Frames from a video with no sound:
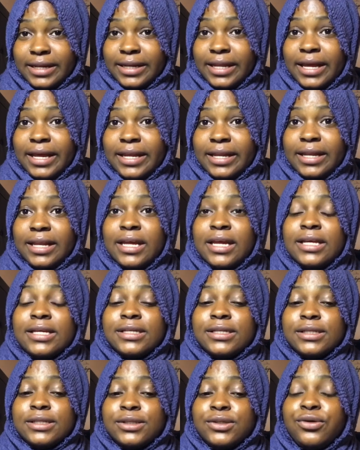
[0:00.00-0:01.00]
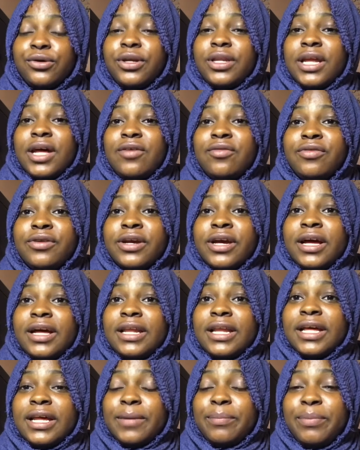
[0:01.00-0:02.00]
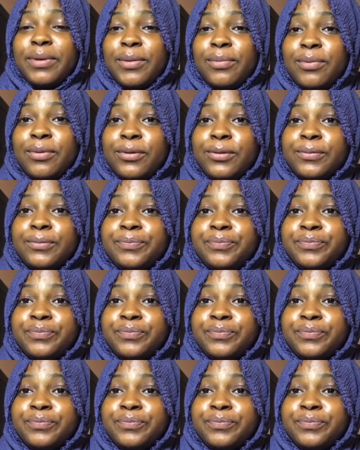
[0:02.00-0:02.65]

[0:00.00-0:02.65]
that. So in Africa, a lot of people